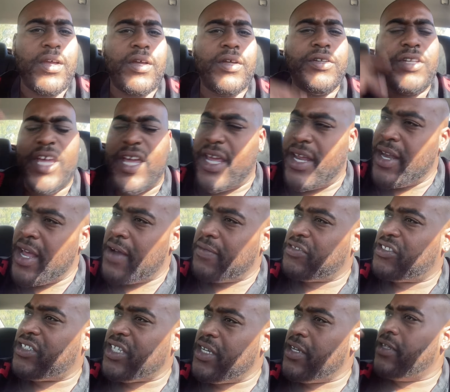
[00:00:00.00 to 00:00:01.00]
the
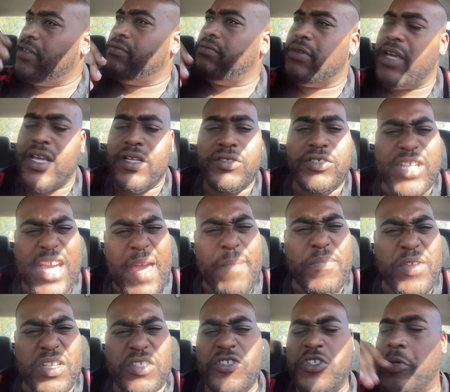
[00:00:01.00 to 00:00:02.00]
NFC
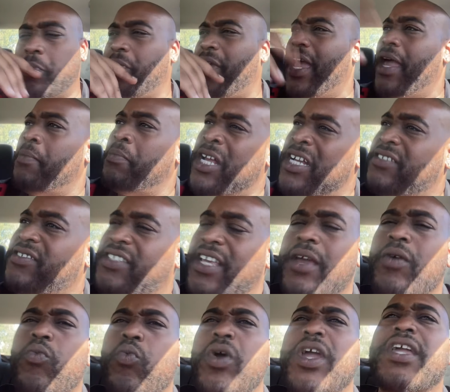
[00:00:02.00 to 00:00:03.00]
championship game. Let's
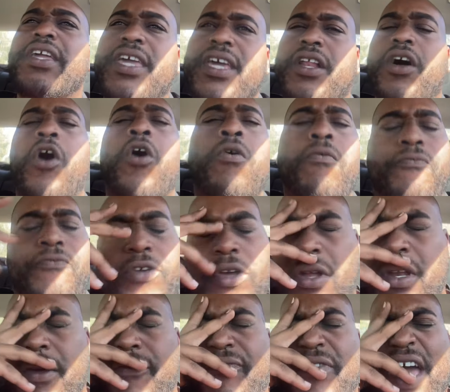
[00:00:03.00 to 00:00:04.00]
say we get home
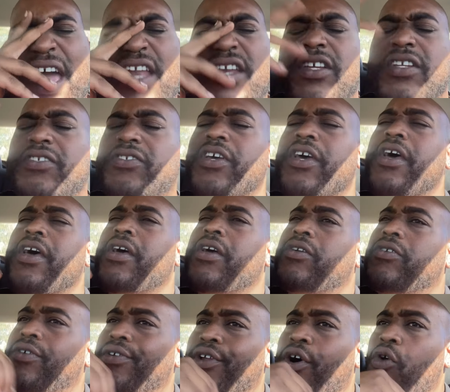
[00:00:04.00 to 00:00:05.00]
field advantage.
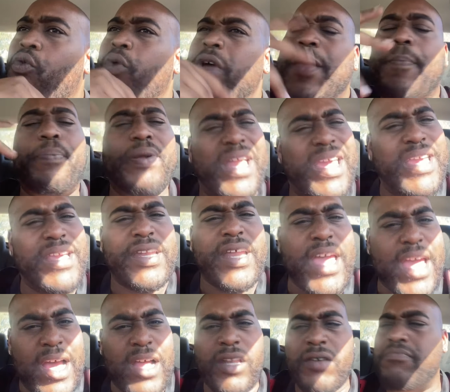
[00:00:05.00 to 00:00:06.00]
You know, we play in the
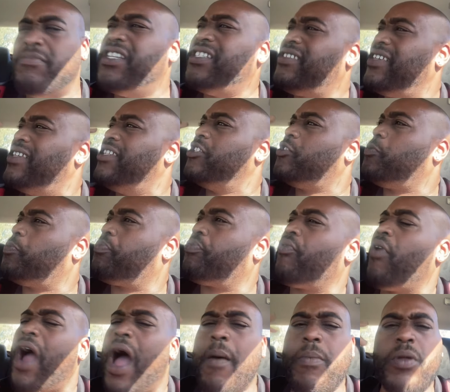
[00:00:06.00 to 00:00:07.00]
elements, and it's
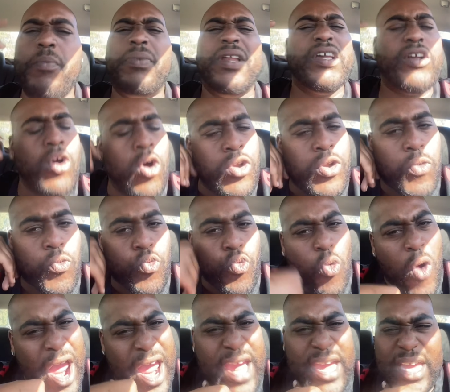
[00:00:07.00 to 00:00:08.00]
probably going to
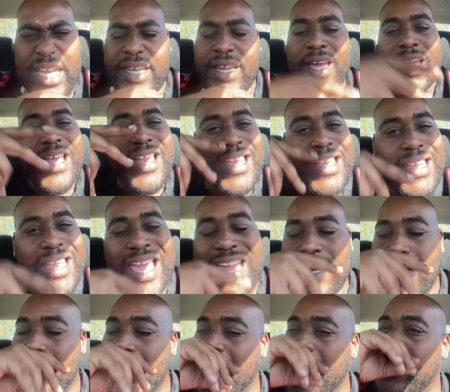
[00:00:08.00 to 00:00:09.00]
rain
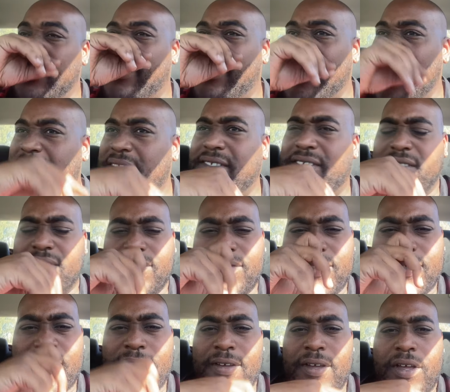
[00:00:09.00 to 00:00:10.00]
late in the
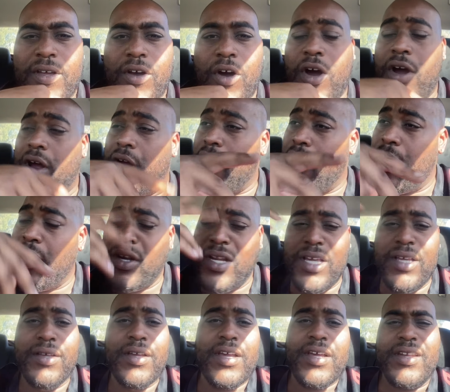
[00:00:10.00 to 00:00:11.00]
seasons or
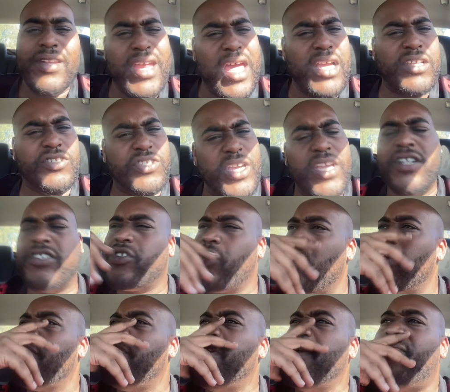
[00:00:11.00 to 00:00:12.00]
early next year. It's
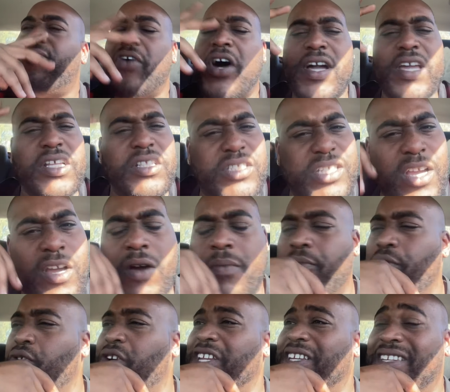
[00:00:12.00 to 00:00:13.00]
going to be fucking
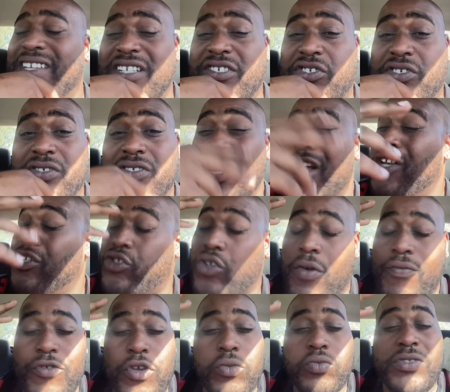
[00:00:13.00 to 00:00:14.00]
terrible conditions. So
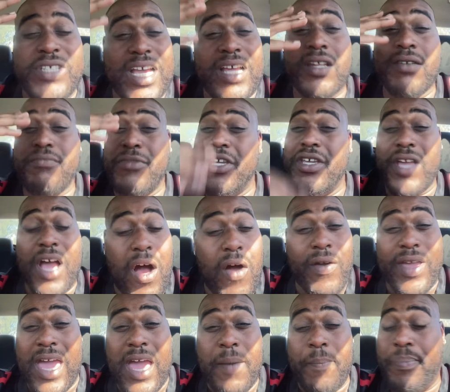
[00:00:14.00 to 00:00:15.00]
if you telling me y'all
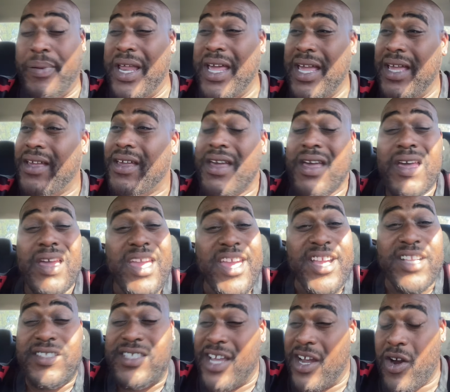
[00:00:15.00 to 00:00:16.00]
can't play
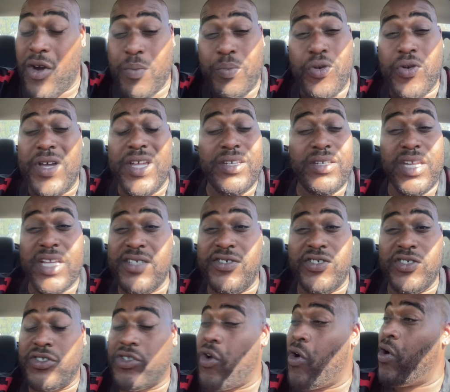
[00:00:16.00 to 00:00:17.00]
in terrible
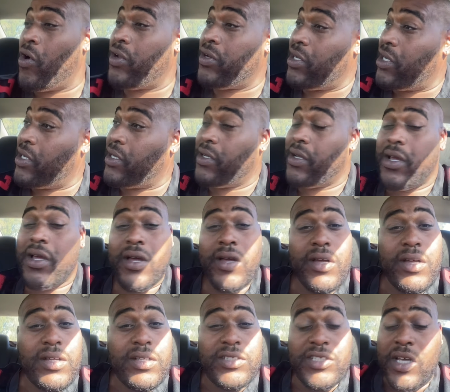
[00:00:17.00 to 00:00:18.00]
conditions going to
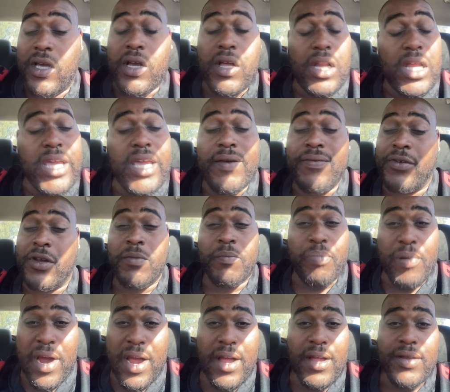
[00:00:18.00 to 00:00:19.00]
Cleveland,
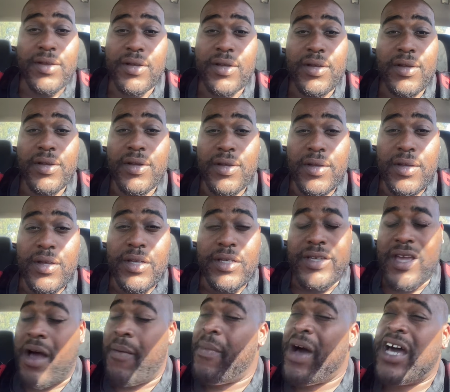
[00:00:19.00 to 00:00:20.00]
bruh,
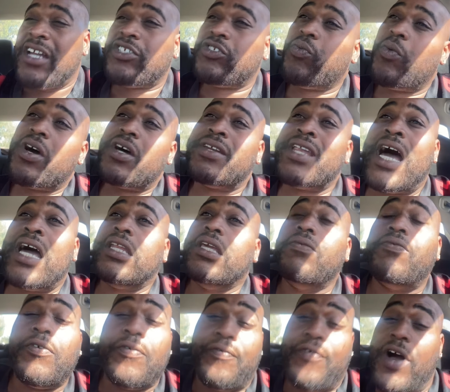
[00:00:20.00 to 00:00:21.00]
y'all might as well not
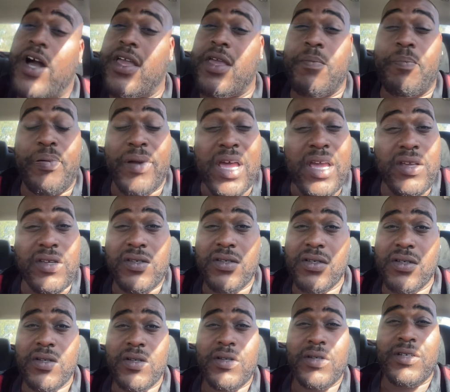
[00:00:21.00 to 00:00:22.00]
even fucking play.
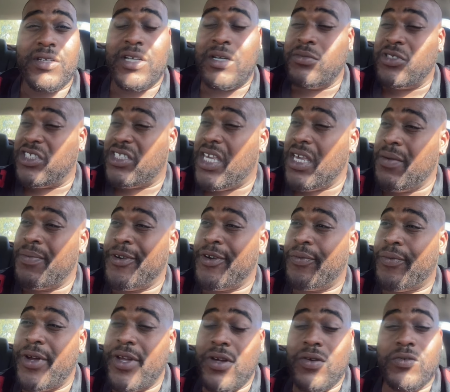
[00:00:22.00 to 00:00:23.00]
And I'm just keeping it
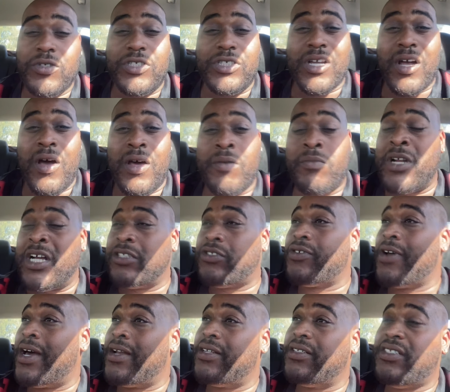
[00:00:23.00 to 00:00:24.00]
real with y'all, and I'm not
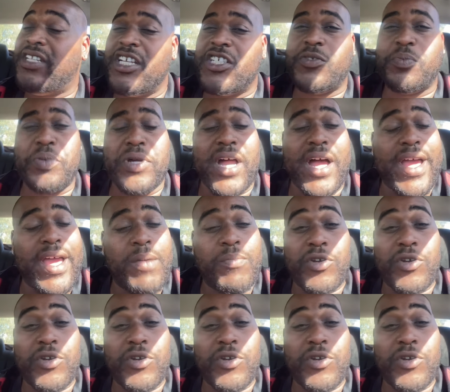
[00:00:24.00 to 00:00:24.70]
trying to diss, but I am